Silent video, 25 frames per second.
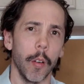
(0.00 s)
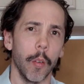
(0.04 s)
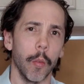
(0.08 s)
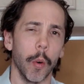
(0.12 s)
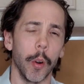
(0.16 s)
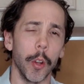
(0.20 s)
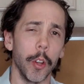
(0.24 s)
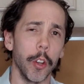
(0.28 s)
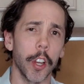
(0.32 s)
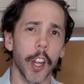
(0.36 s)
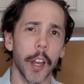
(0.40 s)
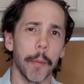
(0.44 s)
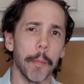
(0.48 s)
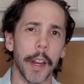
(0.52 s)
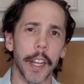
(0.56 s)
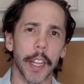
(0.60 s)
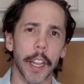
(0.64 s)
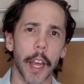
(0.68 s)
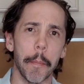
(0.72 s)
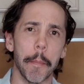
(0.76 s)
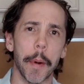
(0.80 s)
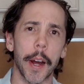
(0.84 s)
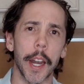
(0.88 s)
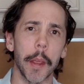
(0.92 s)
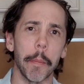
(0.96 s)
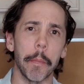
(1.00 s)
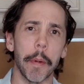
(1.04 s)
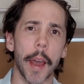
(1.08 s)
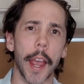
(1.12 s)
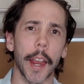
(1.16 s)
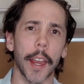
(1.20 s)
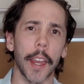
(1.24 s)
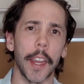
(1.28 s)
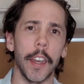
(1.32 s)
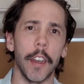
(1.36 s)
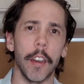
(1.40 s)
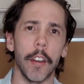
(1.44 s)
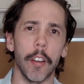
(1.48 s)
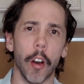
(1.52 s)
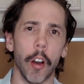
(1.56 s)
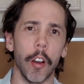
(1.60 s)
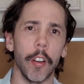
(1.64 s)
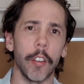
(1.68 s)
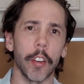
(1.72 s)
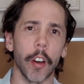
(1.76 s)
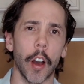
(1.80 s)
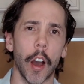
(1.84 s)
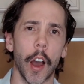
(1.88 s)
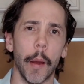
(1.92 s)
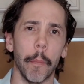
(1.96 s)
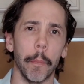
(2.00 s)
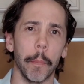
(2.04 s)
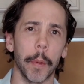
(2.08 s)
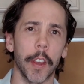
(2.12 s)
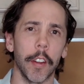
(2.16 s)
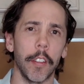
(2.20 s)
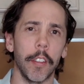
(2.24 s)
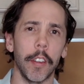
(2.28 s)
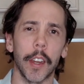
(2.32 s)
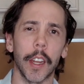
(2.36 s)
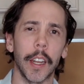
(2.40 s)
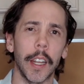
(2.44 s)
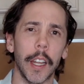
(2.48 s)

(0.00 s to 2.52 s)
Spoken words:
well, you're going to make that money back in no time because you can